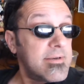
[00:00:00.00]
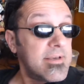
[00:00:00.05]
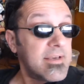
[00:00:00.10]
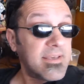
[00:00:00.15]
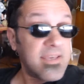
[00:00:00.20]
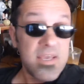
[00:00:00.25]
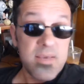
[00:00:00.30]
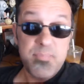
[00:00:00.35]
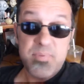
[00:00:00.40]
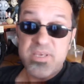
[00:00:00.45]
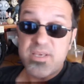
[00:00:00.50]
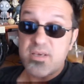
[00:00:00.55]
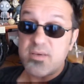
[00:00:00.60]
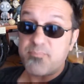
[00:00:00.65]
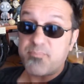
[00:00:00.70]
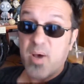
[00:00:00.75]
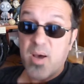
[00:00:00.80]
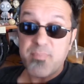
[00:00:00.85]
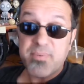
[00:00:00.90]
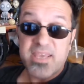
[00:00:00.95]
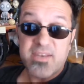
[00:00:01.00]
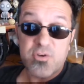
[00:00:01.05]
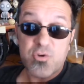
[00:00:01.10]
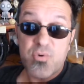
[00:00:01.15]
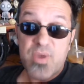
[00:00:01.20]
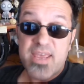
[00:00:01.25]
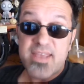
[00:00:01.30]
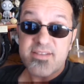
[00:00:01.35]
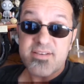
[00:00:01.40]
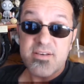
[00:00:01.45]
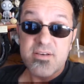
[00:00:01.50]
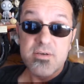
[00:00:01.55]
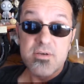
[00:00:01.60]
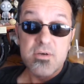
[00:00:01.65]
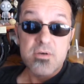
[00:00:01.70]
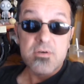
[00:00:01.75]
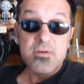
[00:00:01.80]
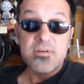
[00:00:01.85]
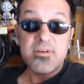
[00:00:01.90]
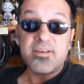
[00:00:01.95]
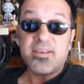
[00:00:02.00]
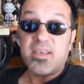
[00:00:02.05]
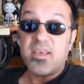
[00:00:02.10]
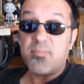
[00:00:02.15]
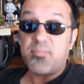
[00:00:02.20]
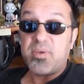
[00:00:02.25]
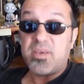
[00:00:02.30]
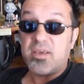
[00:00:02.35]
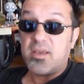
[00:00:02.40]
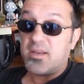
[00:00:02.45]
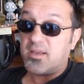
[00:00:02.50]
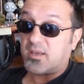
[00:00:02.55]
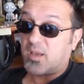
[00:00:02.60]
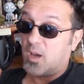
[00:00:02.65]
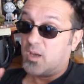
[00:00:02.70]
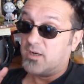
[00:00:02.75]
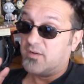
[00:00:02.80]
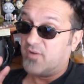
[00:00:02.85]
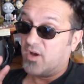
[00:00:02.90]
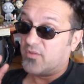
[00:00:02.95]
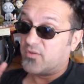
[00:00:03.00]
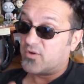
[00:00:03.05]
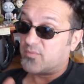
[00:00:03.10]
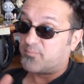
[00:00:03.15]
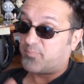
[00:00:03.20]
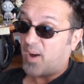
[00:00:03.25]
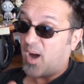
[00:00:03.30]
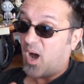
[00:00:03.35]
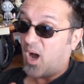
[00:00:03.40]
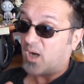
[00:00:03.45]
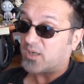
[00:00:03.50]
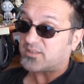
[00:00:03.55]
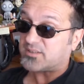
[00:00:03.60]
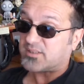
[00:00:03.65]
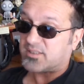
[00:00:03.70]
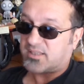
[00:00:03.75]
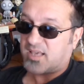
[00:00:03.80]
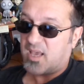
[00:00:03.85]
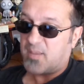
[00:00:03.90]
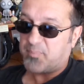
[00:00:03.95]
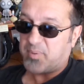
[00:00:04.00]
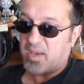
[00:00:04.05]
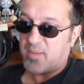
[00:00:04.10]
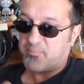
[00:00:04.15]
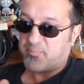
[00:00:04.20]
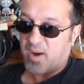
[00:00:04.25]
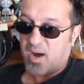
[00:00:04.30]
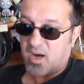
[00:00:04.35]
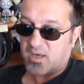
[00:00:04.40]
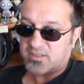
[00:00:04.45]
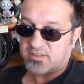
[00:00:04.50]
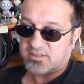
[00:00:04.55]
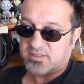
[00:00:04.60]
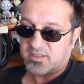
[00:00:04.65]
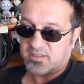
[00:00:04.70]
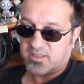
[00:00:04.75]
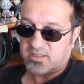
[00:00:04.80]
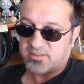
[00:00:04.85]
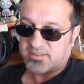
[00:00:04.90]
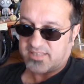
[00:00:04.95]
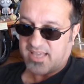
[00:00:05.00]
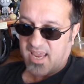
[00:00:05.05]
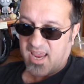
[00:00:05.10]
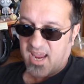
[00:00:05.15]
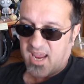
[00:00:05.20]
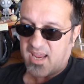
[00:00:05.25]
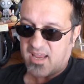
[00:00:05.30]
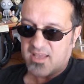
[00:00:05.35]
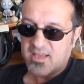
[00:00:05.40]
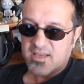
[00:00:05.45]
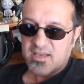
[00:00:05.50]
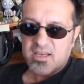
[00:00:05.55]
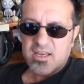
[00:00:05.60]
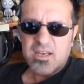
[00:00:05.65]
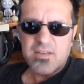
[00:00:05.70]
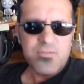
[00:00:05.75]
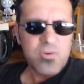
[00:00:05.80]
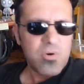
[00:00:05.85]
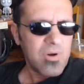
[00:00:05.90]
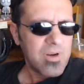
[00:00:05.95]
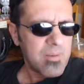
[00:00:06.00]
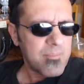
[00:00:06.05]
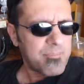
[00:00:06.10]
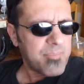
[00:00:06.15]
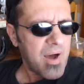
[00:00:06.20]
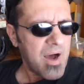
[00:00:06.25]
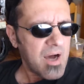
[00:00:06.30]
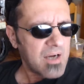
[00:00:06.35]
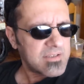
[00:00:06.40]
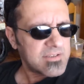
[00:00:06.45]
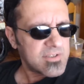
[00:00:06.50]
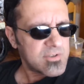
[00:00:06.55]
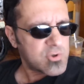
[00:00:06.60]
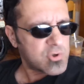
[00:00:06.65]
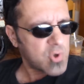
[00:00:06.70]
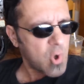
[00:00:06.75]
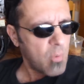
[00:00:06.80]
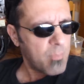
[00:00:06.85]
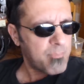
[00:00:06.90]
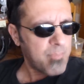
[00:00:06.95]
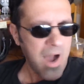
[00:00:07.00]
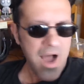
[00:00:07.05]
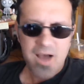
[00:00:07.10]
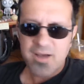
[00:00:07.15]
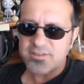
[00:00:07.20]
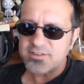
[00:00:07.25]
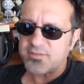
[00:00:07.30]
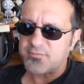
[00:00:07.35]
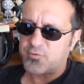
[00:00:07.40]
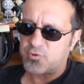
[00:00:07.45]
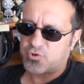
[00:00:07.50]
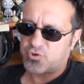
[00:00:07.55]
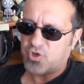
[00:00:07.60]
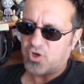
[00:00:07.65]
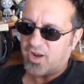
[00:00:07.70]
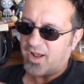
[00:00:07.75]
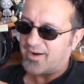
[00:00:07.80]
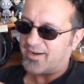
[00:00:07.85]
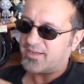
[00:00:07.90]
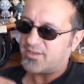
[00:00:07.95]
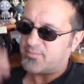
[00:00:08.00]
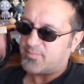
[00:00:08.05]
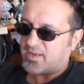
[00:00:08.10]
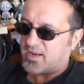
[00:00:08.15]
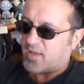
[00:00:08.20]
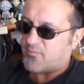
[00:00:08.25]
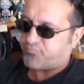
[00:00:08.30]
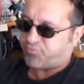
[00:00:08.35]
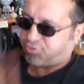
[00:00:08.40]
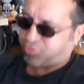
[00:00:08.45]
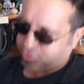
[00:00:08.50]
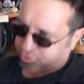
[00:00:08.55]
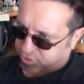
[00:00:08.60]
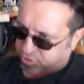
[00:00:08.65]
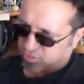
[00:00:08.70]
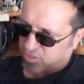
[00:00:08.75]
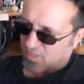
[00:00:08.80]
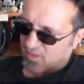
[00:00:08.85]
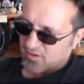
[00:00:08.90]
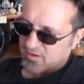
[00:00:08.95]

It can't be a pumpkin crate. It can't be any kind of other box. It can't be a box that could scan. And if you're on a box, a soap box, if you stood on it, you'd be like, pfft.